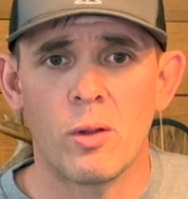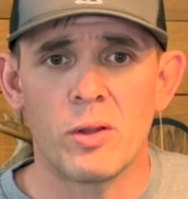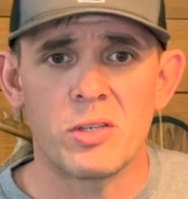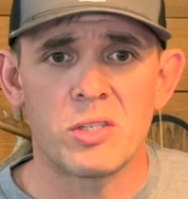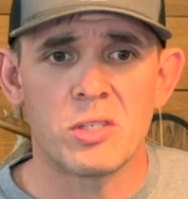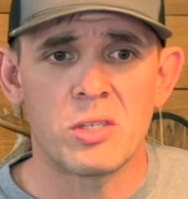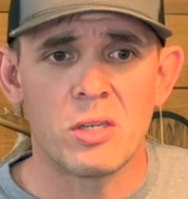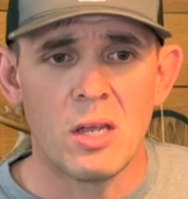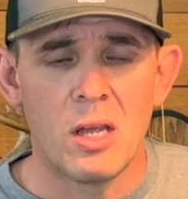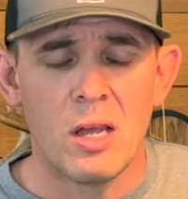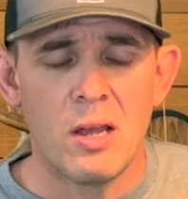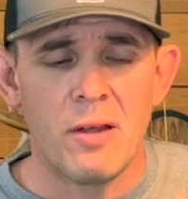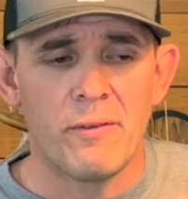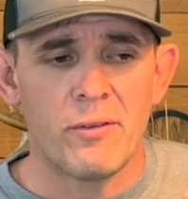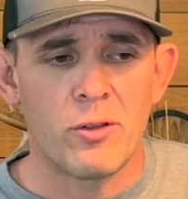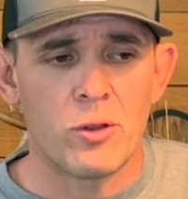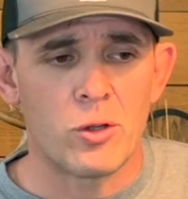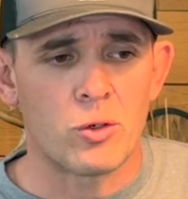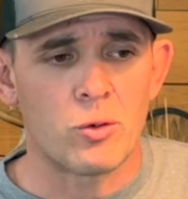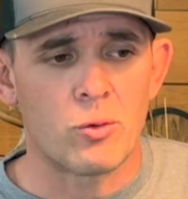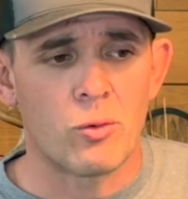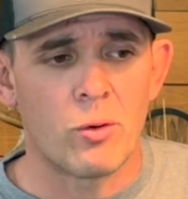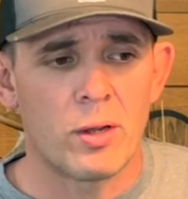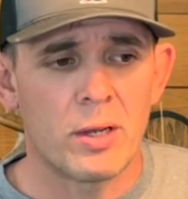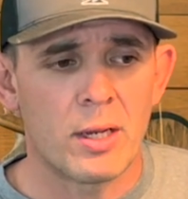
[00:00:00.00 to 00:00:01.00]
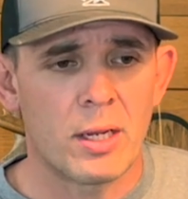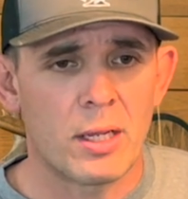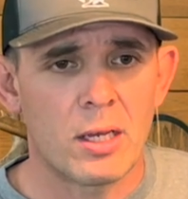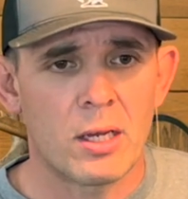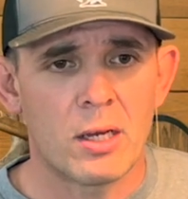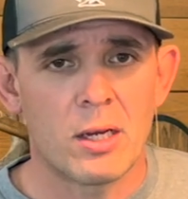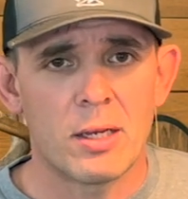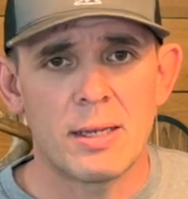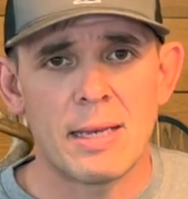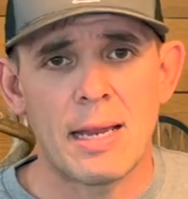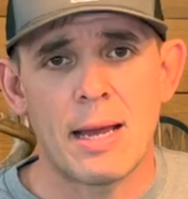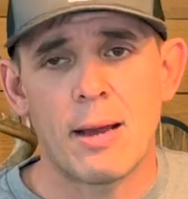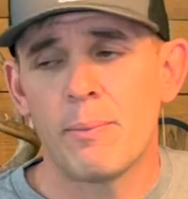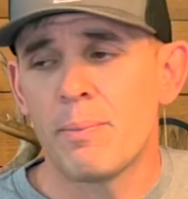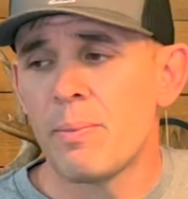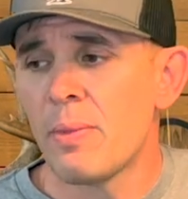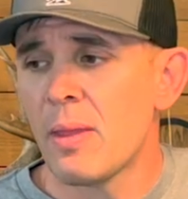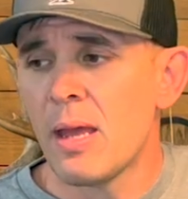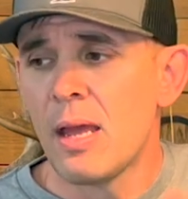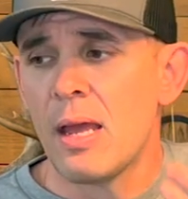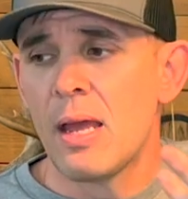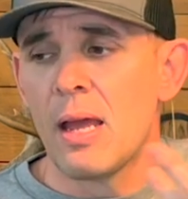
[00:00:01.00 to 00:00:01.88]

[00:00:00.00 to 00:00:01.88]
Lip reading: It's those run and gun. Now,